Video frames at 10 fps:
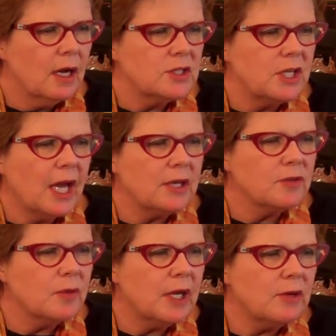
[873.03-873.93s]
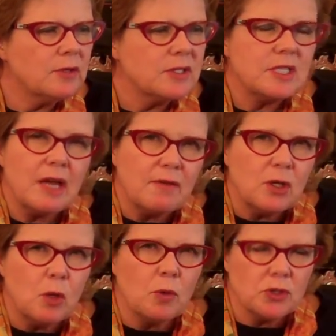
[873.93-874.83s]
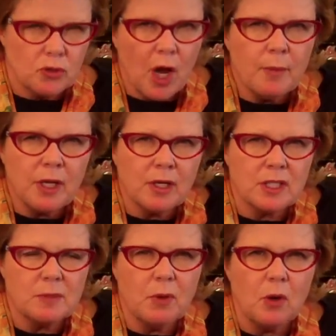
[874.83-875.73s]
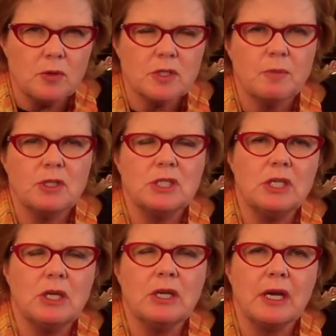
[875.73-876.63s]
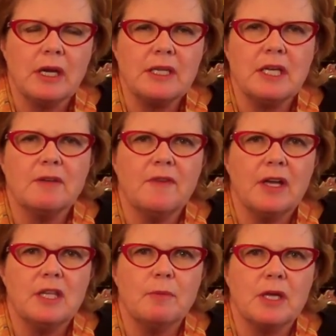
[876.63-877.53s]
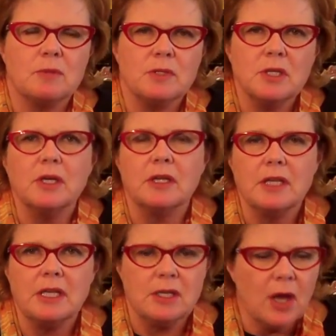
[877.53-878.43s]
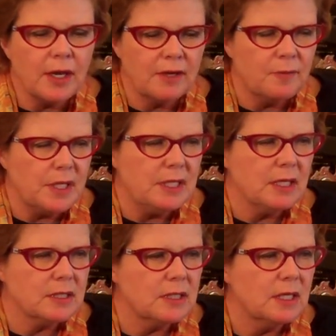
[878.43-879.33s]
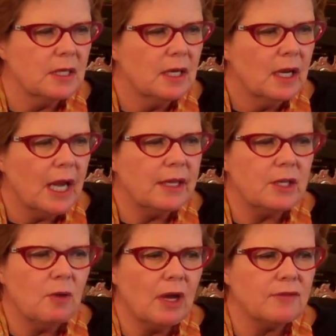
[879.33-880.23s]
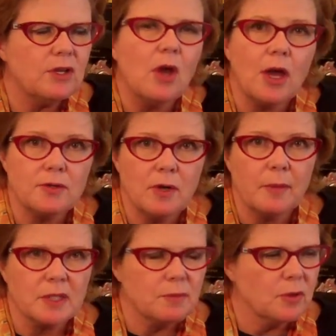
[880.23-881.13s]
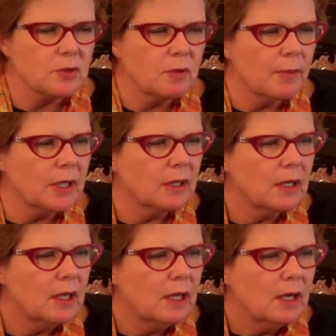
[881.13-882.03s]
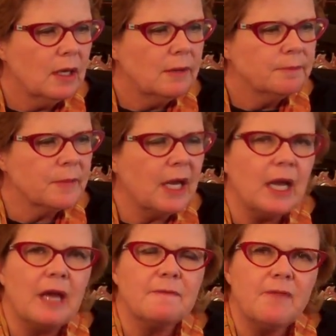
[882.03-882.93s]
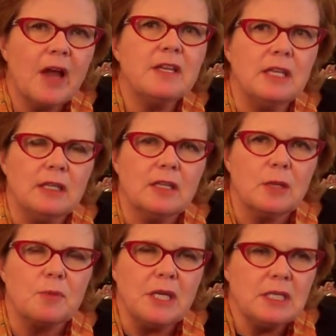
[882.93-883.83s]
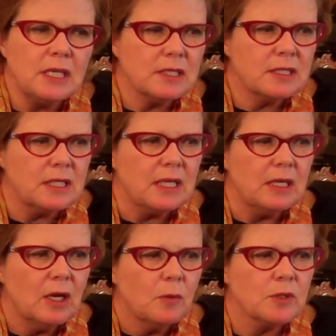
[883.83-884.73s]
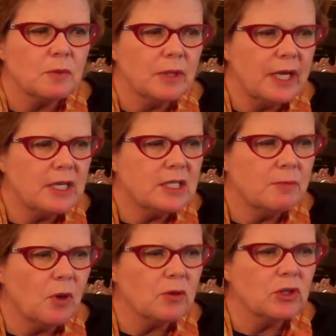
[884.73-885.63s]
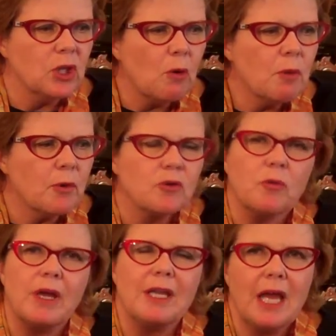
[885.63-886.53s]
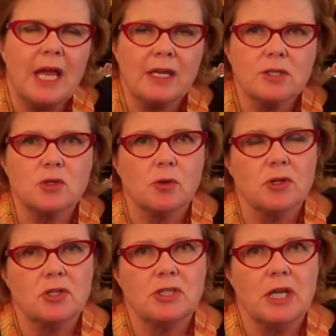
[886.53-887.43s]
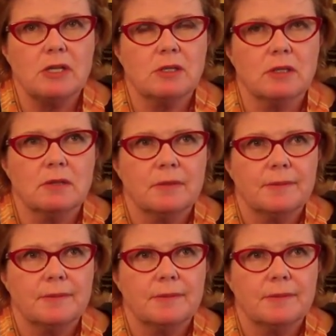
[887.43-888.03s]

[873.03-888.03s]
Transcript: She had 307 who were trauma exposed, but she identified them as resilient. They did not have PTSD. And then you have the non-trauma exposed women. Okay, and finding that PTSD was related to both lower birth weight and shorter gestation.